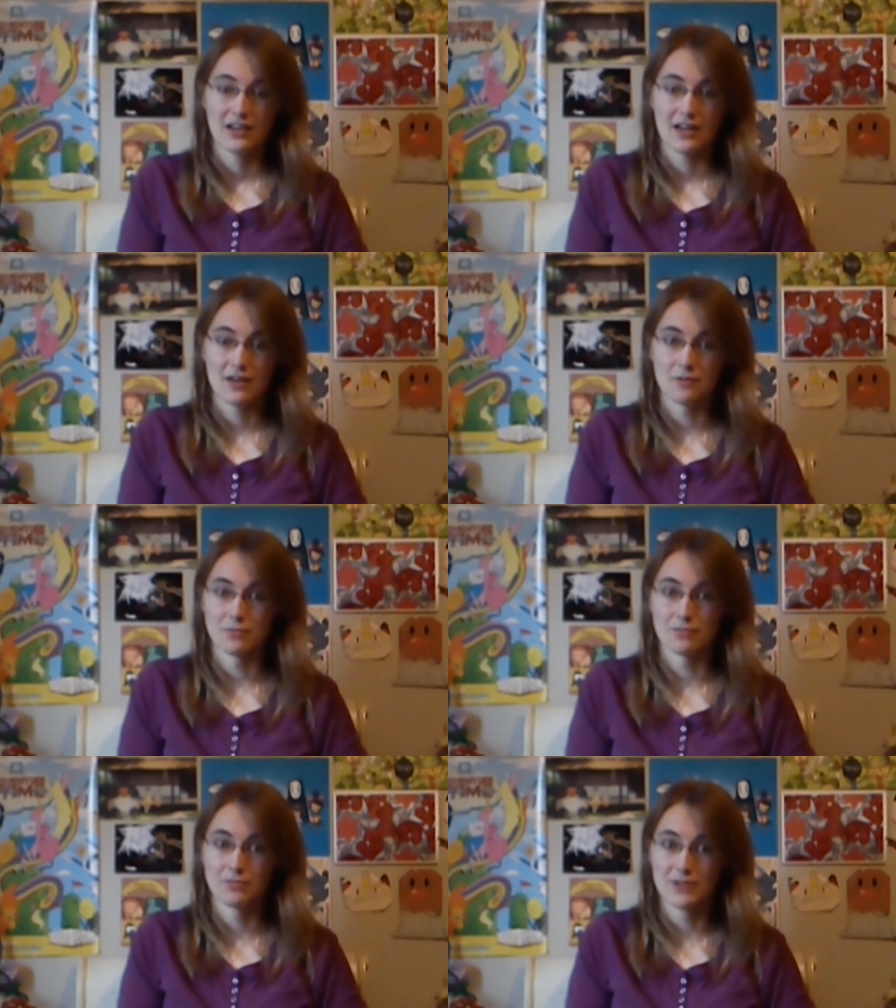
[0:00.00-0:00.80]
It
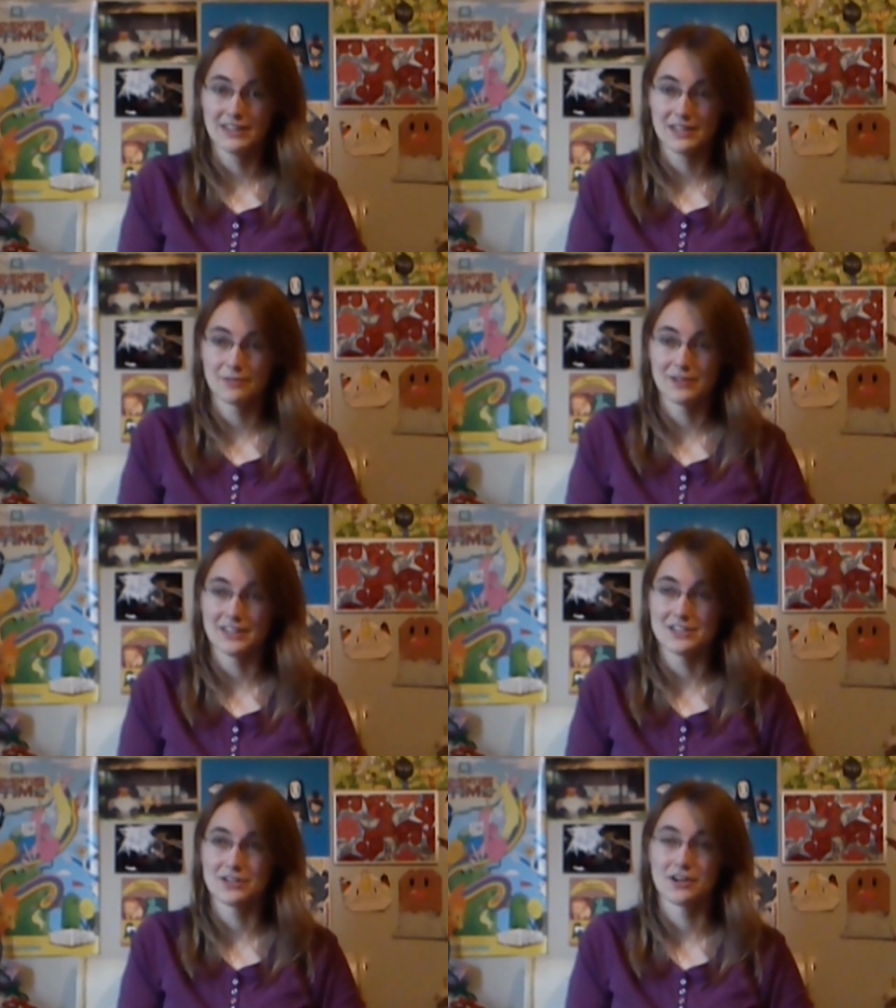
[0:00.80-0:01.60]
really,
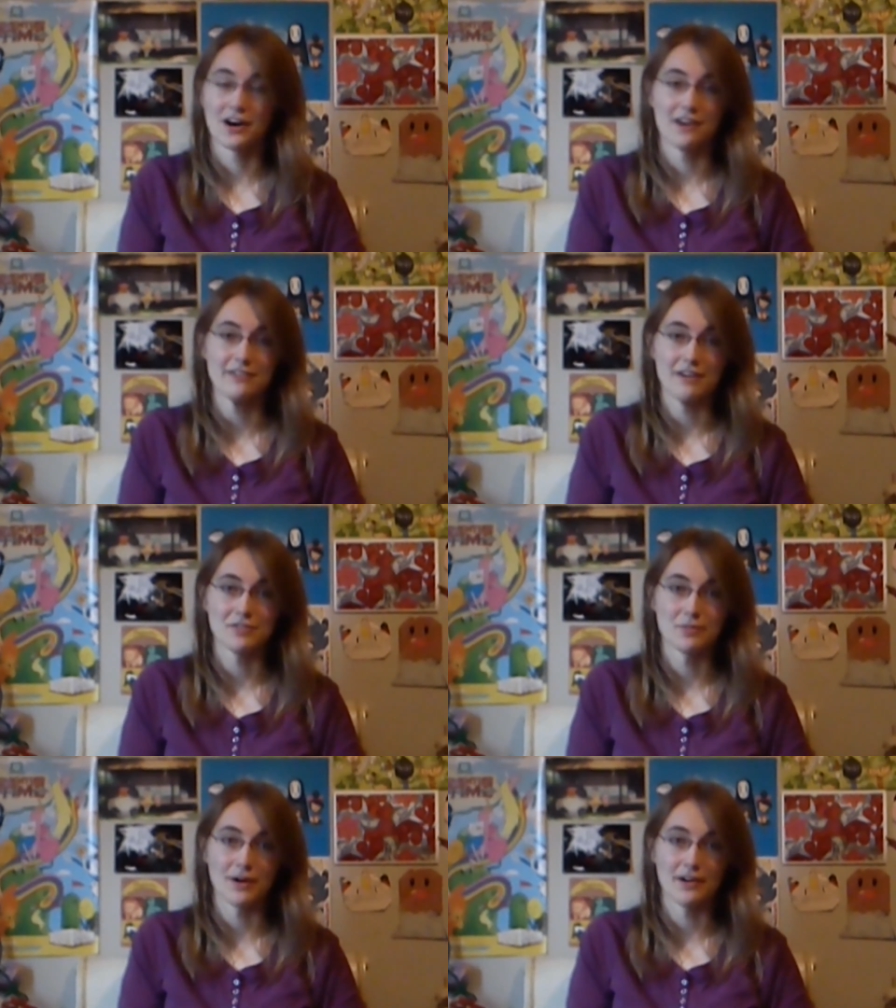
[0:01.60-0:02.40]
really took off after
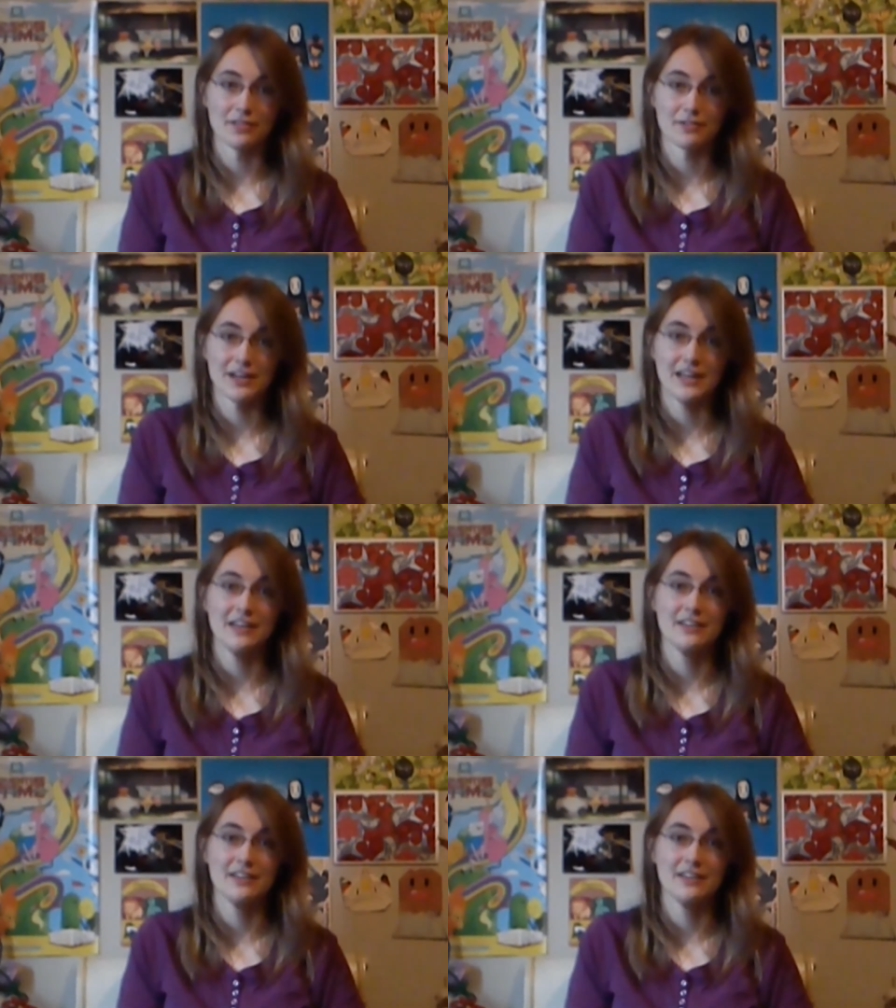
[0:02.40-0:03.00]
part 3,